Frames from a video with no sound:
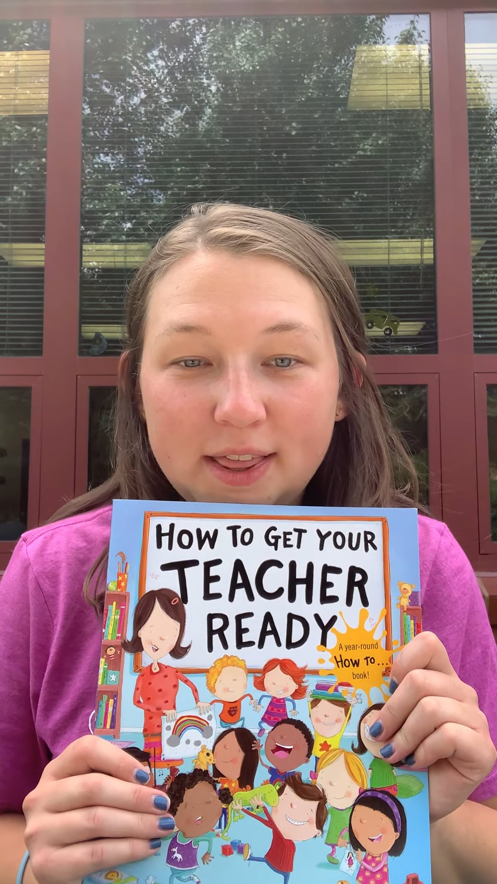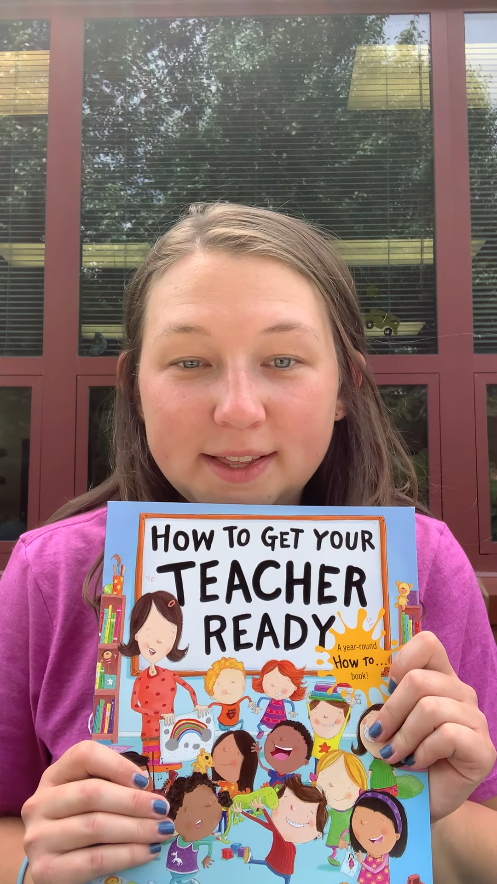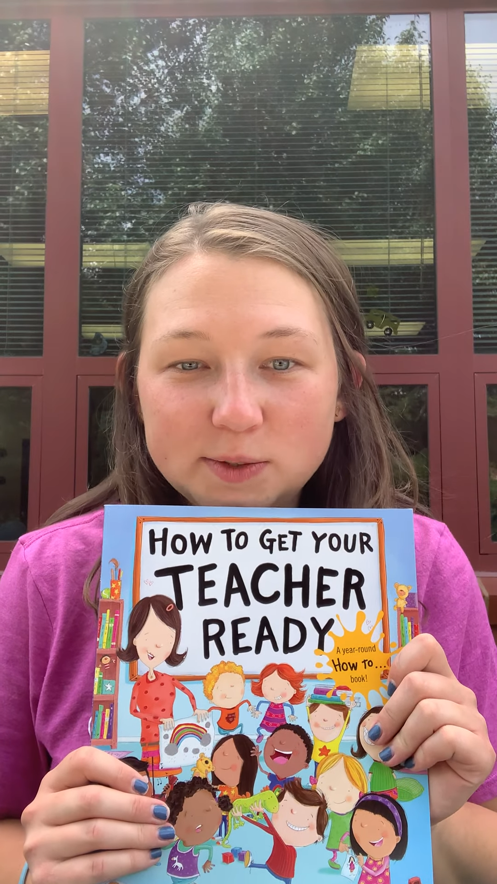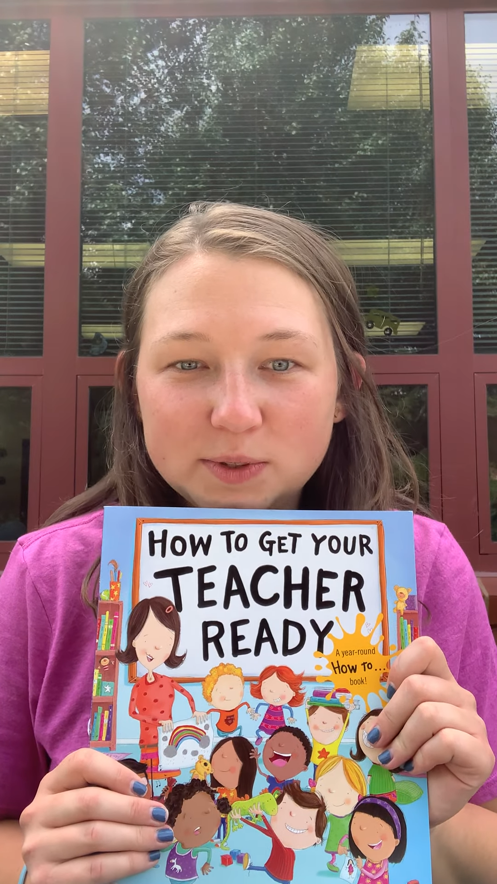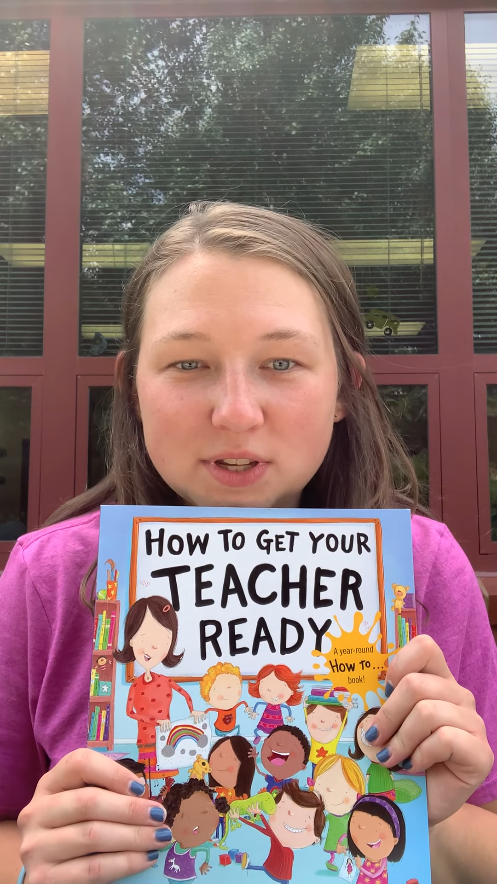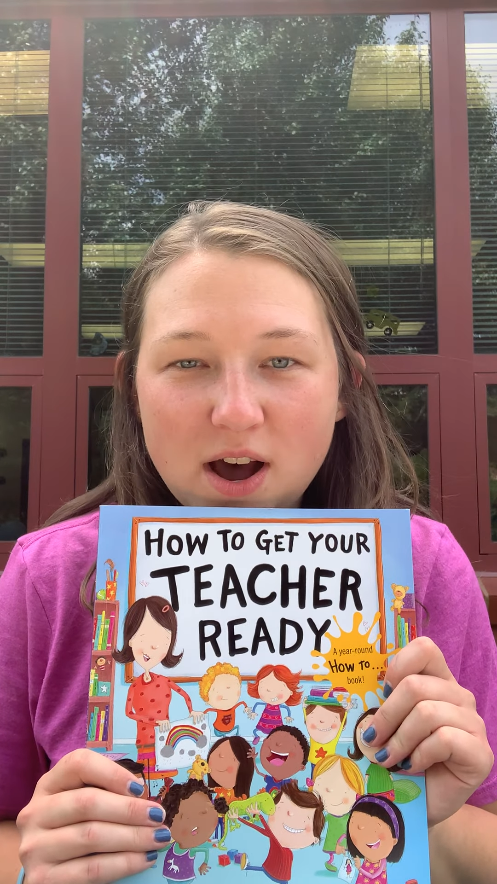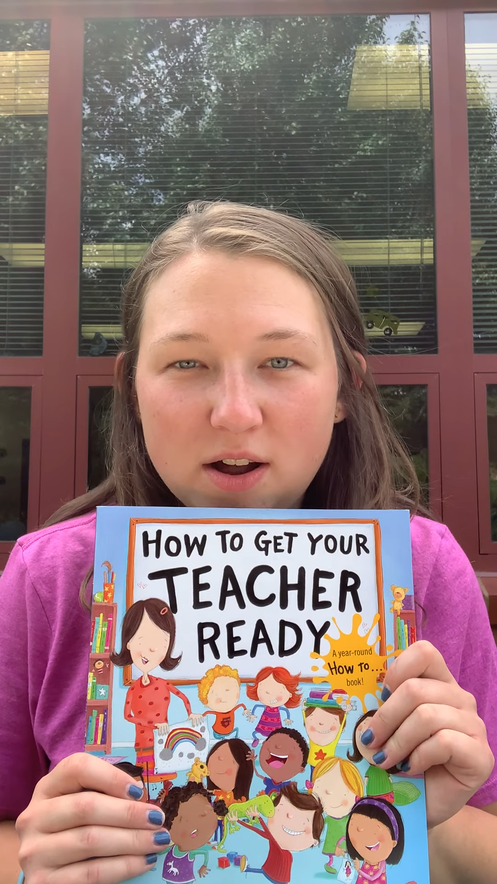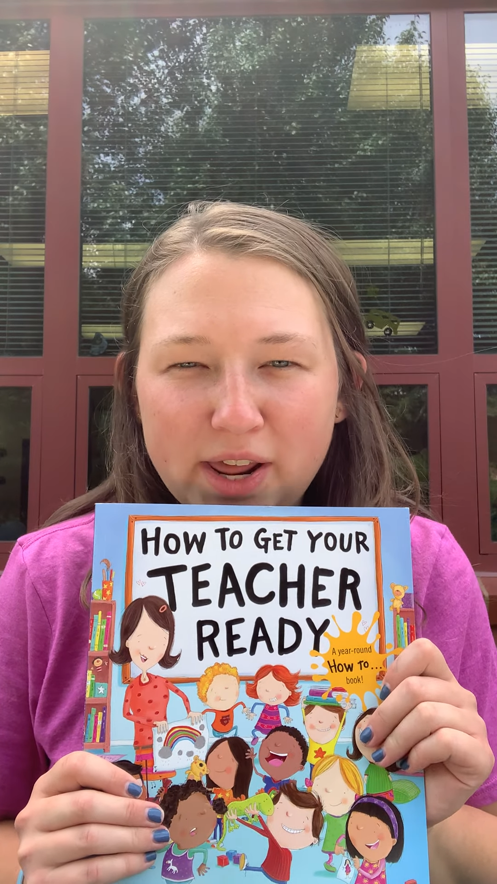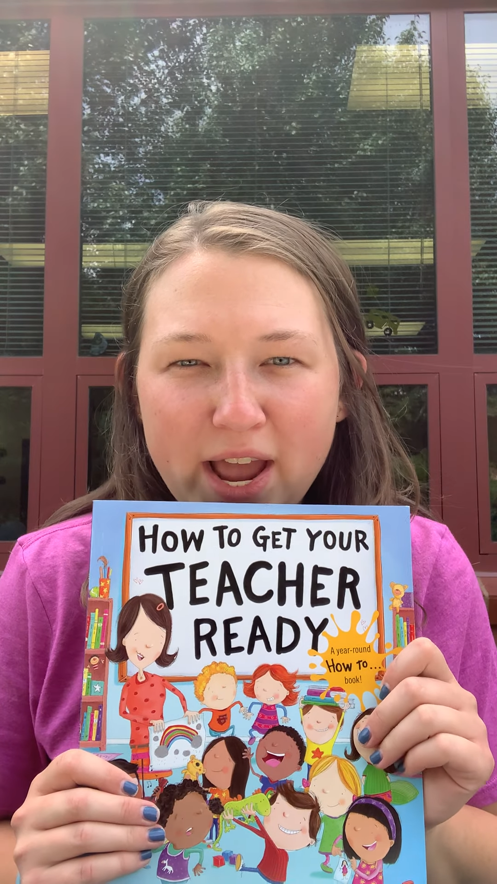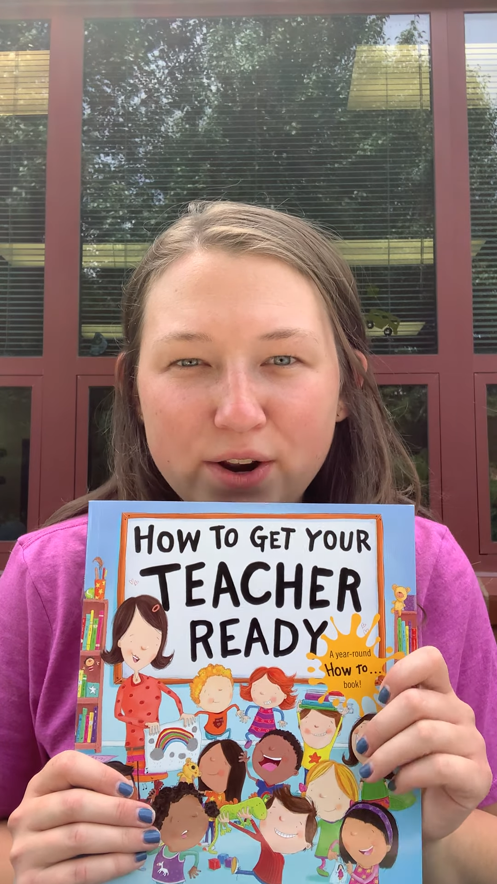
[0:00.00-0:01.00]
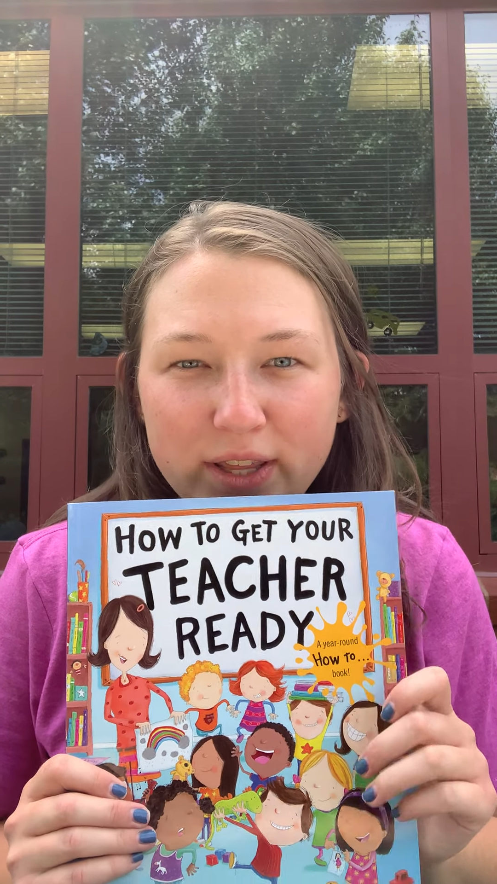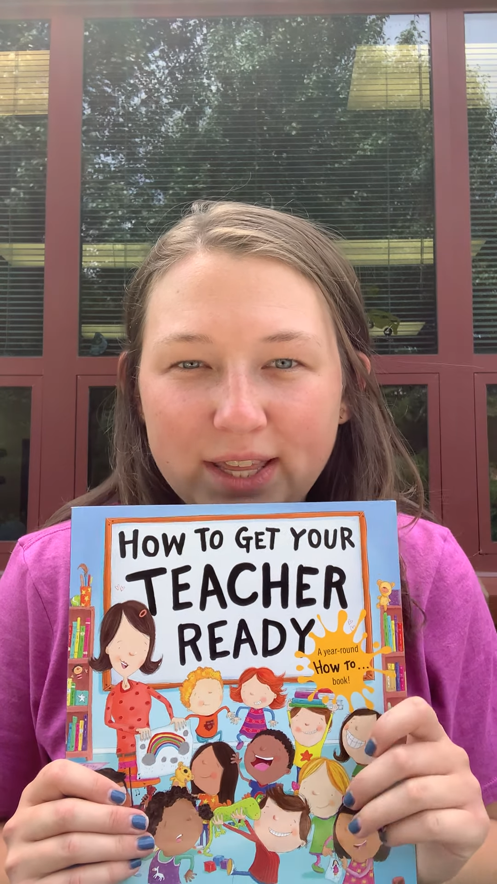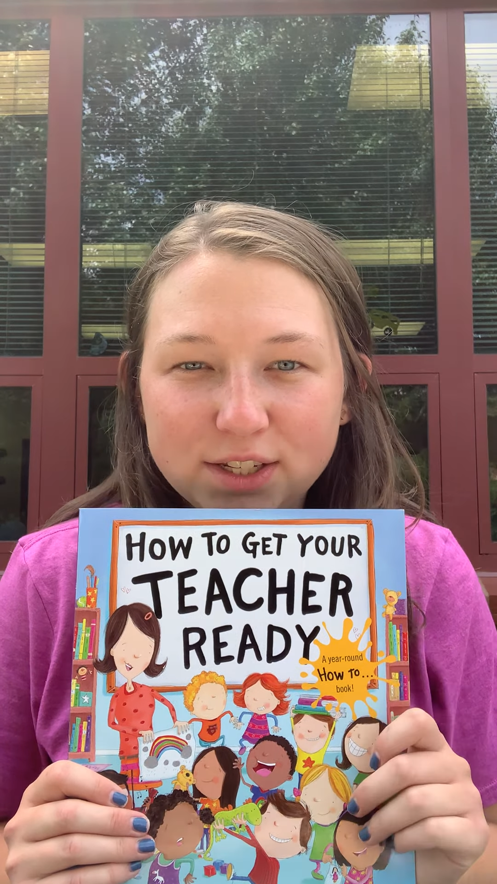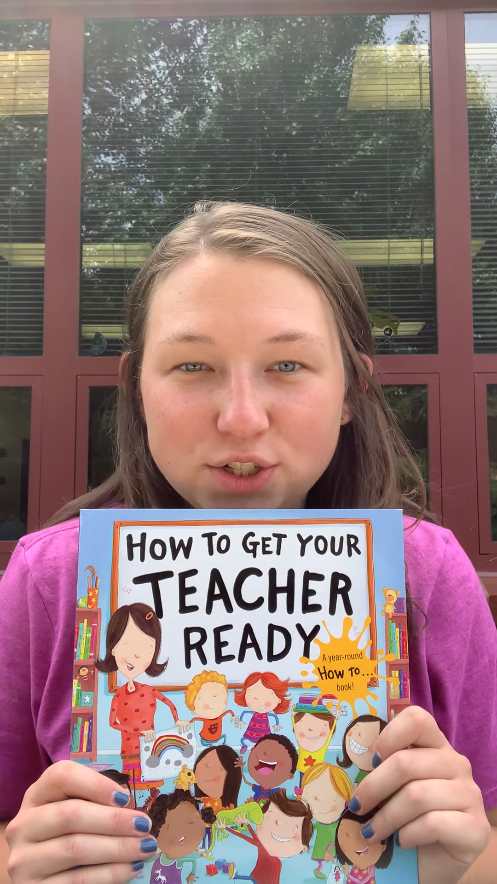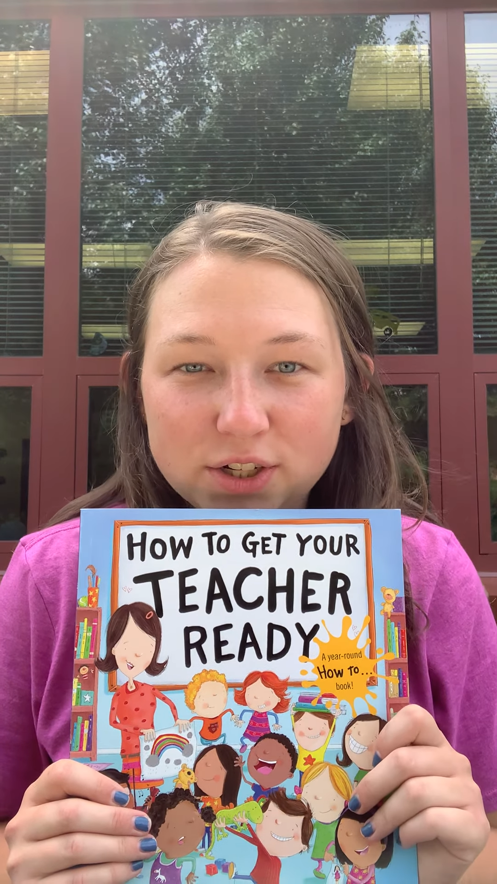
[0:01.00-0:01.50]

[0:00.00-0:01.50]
This one's called How to Get